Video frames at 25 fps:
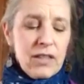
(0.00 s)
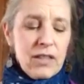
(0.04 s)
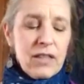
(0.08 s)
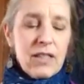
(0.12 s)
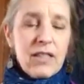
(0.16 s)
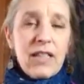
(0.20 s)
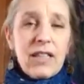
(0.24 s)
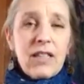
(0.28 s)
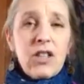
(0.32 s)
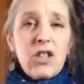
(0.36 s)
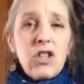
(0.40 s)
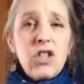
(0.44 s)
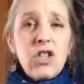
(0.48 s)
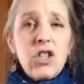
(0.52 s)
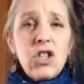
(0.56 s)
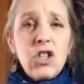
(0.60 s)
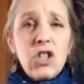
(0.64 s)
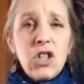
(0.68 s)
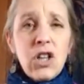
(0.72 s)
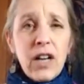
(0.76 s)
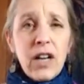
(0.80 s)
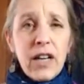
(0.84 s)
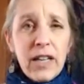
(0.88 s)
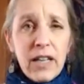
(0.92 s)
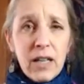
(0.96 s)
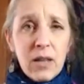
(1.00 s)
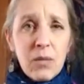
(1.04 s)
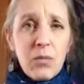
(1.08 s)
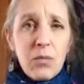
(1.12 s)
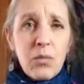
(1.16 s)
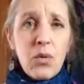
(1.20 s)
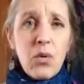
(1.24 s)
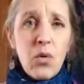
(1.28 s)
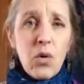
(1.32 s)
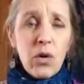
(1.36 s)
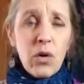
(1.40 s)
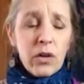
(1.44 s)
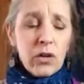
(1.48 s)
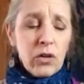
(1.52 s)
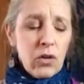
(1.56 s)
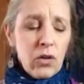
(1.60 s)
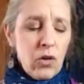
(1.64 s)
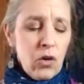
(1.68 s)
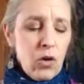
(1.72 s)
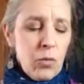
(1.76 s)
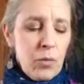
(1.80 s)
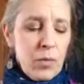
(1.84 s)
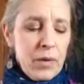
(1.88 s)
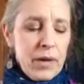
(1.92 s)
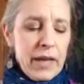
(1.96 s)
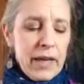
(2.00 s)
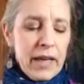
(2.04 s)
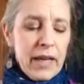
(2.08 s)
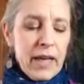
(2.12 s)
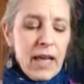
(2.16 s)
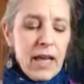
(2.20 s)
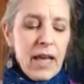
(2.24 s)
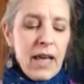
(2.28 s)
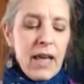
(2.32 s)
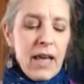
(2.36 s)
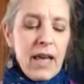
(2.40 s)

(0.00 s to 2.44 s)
It's like a giant portal opening.